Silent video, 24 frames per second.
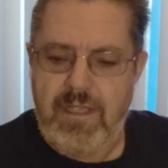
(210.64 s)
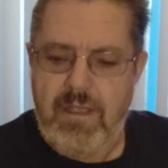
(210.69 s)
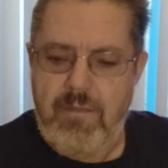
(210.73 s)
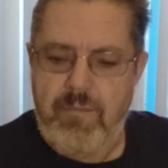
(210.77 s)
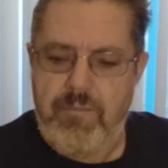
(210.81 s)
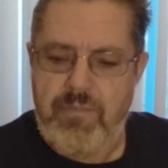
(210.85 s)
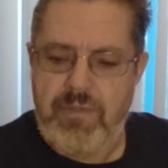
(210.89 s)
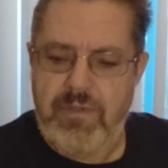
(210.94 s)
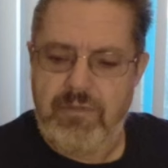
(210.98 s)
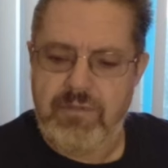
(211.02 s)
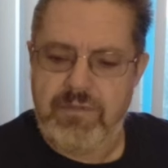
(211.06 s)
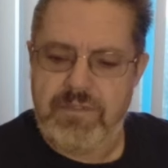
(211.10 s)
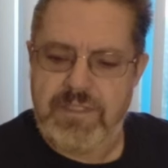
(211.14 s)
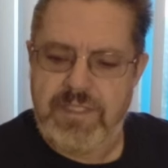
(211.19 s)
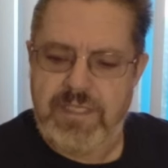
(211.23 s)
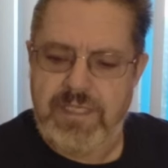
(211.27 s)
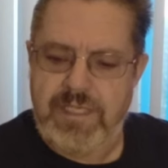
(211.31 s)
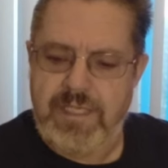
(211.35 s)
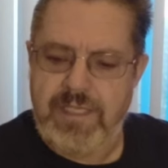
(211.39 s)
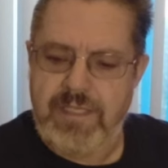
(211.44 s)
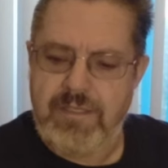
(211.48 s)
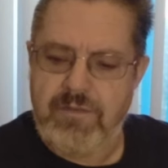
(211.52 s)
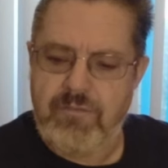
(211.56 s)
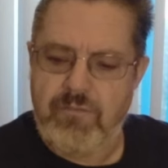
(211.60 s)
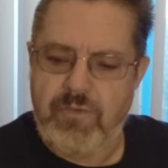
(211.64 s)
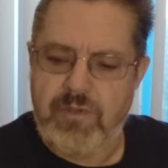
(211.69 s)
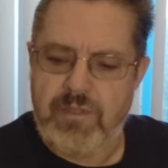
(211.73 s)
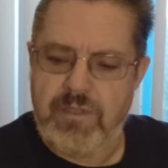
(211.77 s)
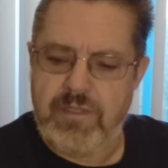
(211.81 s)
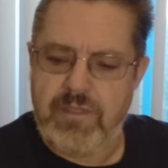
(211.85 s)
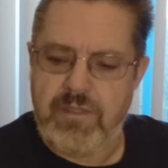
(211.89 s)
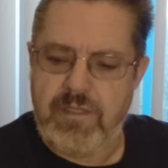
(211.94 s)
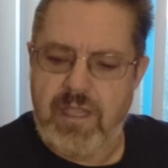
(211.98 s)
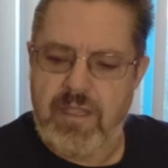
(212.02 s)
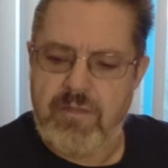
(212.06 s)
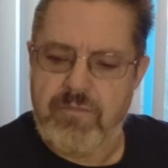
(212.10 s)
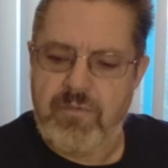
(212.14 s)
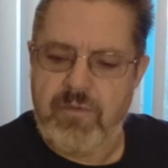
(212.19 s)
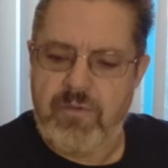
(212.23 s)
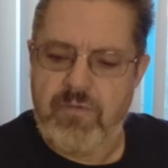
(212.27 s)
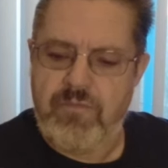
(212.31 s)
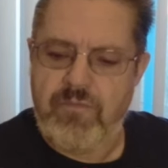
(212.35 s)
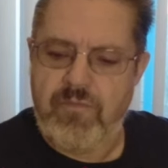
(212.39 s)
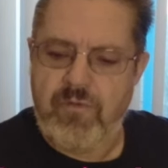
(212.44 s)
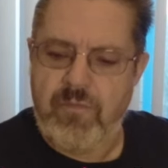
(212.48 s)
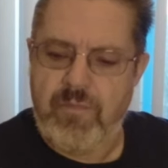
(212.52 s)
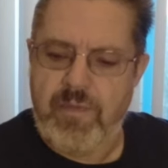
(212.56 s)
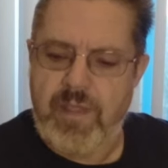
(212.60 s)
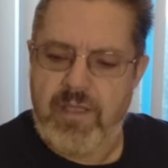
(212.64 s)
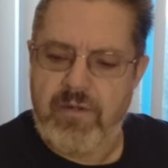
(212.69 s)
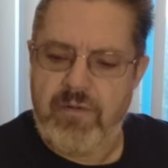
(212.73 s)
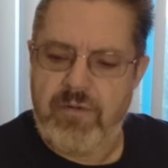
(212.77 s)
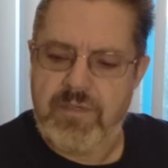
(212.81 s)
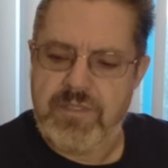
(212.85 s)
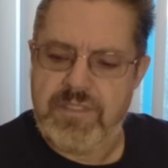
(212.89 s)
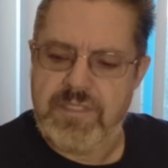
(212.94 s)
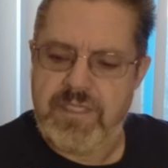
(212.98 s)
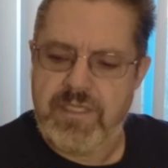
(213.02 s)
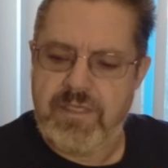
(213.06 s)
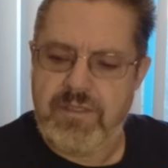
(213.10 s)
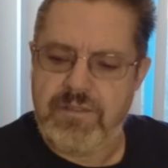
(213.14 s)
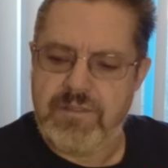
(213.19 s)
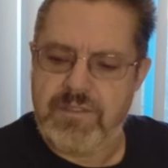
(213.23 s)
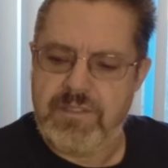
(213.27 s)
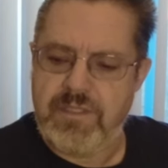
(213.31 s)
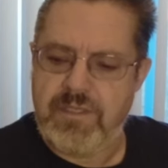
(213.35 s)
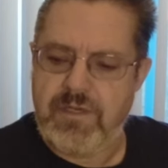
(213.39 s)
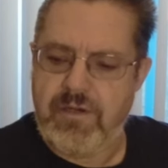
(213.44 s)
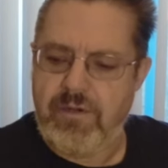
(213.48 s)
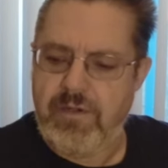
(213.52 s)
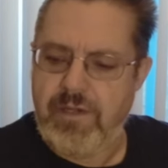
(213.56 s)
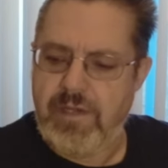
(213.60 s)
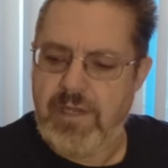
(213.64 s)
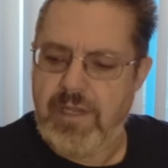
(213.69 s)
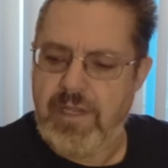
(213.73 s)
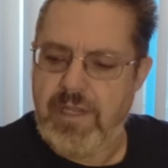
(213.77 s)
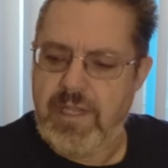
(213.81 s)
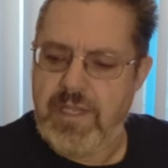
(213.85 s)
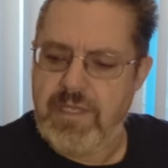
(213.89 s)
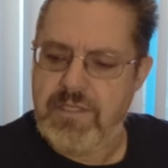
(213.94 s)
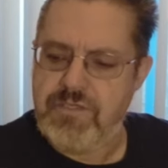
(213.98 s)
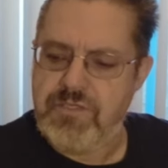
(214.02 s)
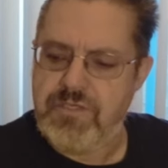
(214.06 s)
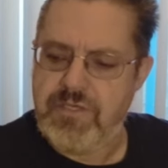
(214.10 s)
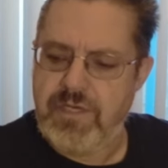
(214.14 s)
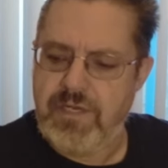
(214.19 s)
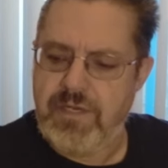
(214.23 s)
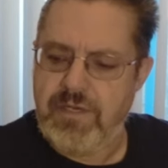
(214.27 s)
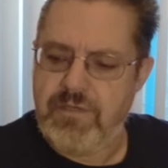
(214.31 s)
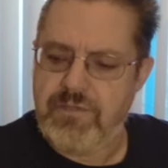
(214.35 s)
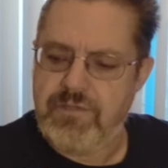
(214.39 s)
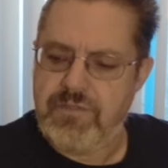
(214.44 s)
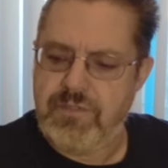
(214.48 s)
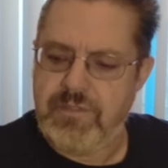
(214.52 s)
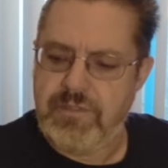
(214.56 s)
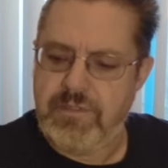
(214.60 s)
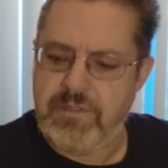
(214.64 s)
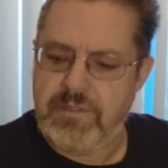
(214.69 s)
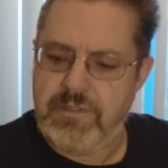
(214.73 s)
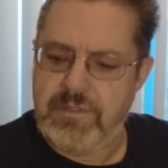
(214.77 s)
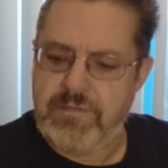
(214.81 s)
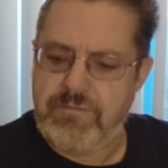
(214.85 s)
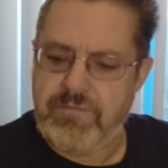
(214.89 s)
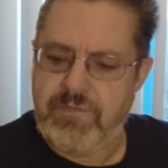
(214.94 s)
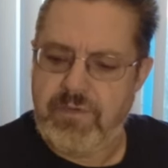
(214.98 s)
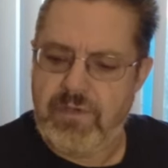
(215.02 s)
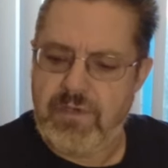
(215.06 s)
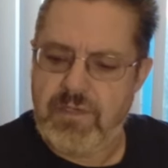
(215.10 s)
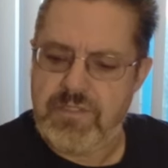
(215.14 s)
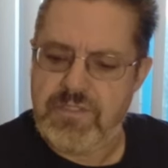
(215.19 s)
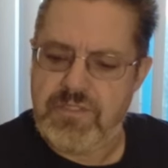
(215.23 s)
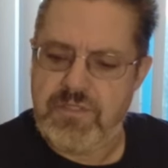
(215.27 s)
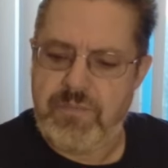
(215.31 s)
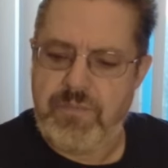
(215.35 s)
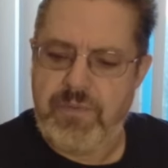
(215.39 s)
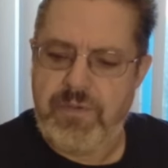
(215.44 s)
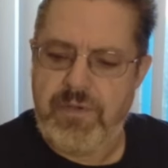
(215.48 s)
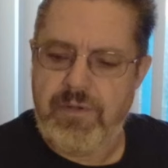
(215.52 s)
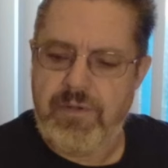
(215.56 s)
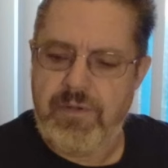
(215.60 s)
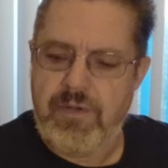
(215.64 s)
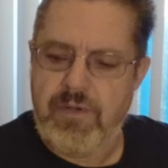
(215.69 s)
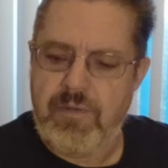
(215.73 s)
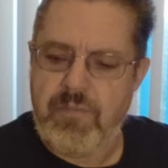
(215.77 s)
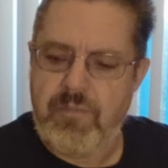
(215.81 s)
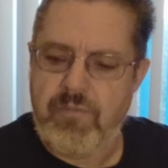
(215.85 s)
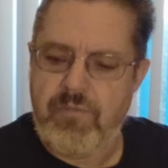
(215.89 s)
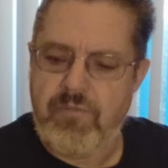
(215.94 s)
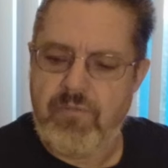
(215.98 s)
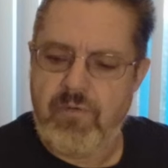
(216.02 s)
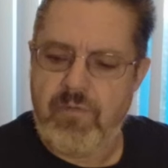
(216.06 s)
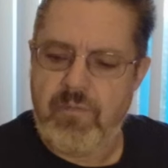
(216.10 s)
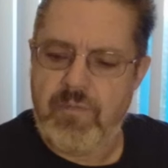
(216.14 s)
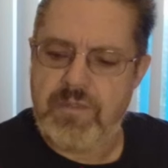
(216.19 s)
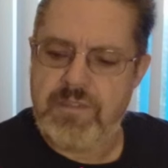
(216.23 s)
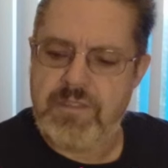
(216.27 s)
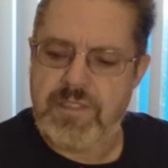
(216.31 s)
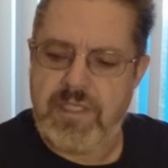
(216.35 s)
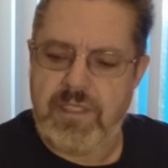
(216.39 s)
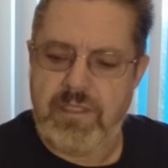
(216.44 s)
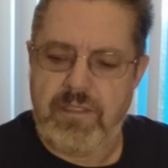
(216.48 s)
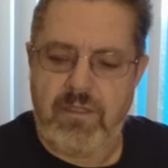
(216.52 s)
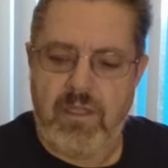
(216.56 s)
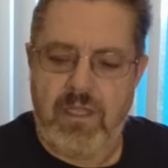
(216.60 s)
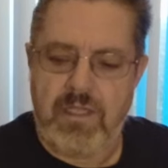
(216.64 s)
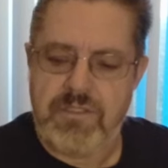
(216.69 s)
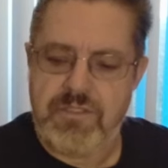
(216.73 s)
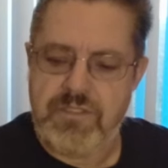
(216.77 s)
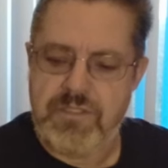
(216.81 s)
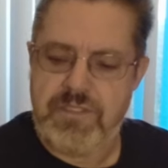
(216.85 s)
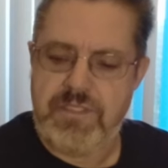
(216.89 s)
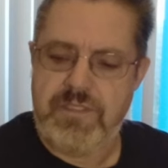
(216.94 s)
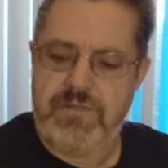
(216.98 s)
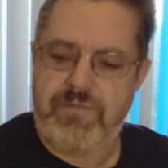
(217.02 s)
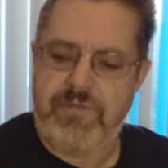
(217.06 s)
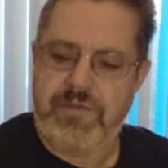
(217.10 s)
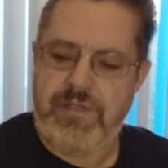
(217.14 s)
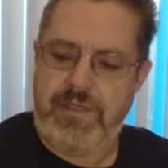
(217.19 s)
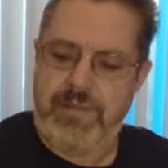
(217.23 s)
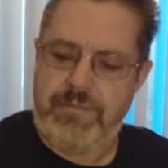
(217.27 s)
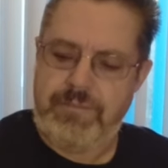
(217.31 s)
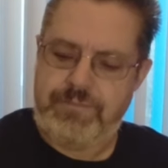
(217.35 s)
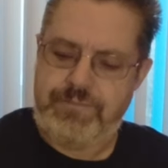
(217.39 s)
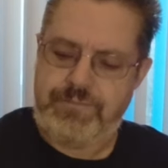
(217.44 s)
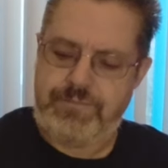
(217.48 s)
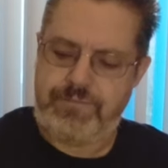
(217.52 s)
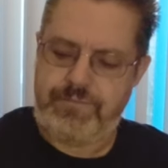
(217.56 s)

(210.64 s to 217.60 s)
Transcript: Built in with LifeP04 battery cells that are engineered to deliver superior performance and longevity.